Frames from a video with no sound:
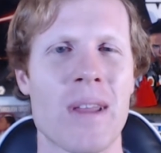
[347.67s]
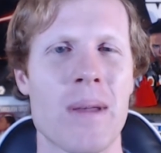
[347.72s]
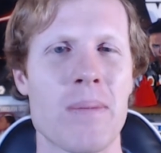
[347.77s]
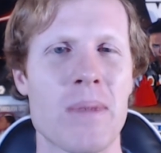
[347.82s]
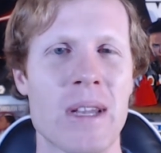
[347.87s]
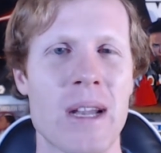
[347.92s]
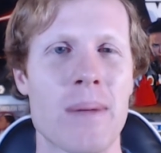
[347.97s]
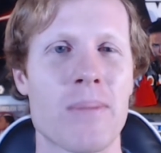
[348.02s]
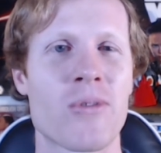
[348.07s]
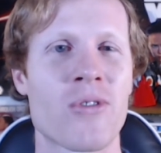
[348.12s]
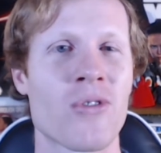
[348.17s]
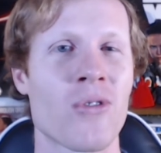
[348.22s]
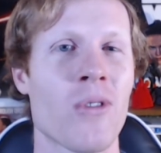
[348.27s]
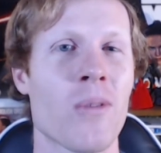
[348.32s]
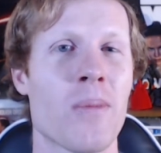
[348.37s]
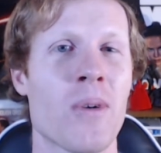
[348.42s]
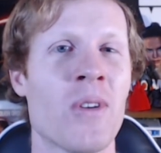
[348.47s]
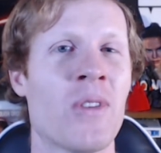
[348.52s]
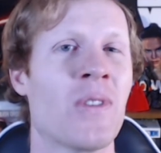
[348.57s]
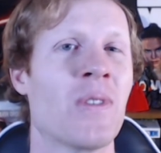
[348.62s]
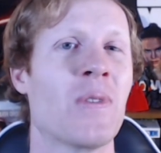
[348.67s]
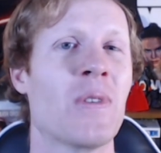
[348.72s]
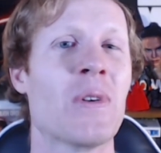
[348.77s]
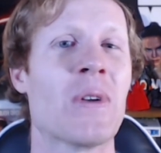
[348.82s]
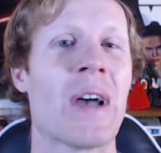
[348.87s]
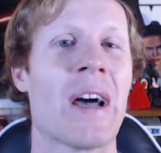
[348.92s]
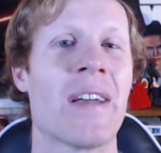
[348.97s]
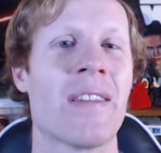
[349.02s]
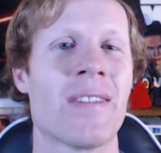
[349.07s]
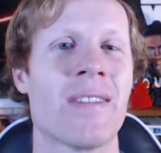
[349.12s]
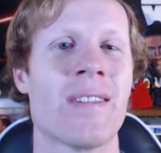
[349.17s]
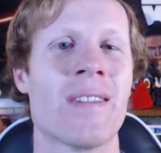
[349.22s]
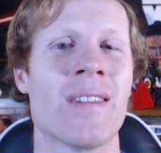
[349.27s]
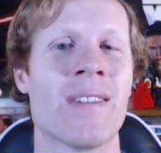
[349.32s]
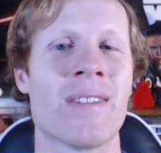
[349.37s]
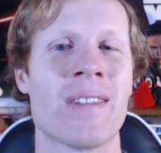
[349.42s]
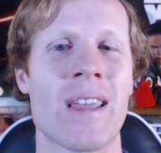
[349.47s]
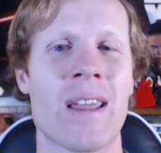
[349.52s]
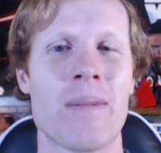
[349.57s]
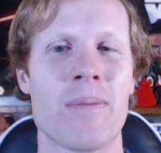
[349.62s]
I mean, I'm sure most of you guys did the
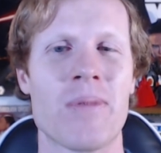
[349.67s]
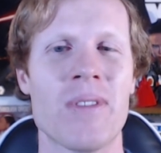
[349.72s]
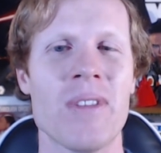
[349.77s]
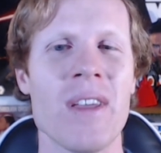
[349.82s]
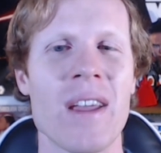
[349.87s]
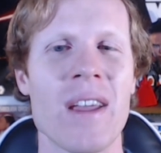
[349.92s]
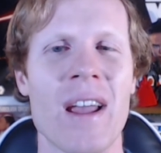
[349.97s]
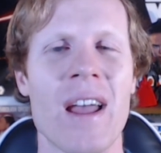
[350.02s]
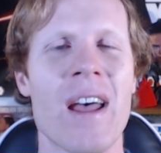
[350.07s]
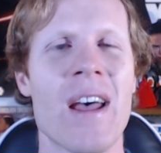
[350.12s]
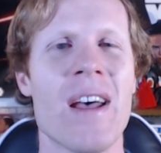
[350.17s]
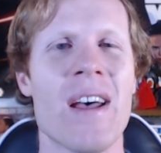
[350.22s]
same thing.